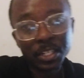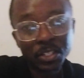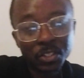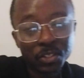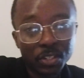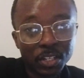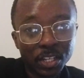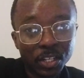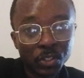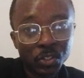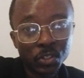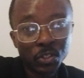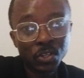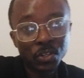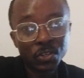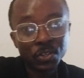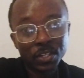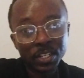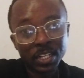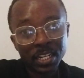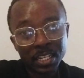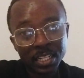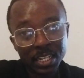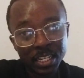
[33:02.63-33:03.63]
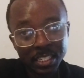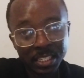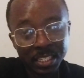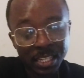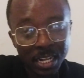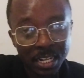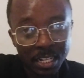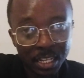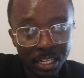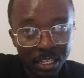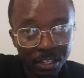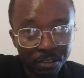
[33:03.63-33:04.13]
to the song and understand
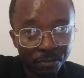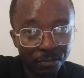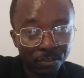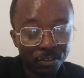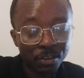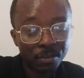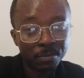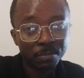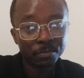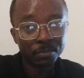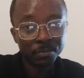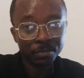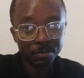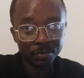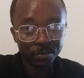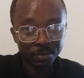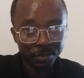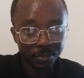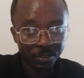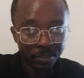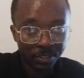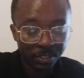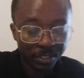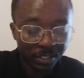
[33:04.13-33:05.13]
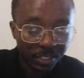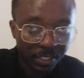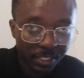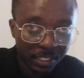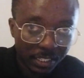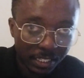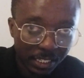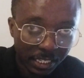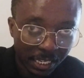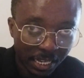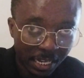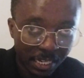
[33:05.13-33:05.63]
it from,
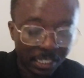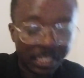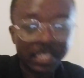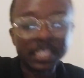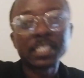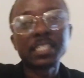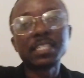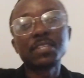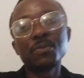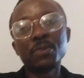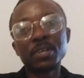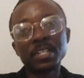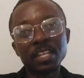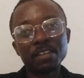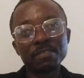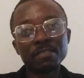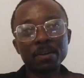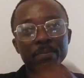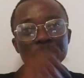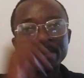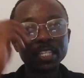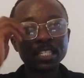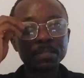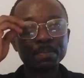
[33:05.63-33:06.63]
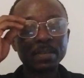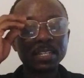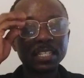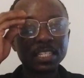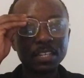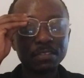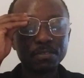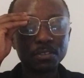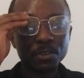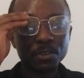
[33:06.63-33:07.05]
yes, whatever perspective you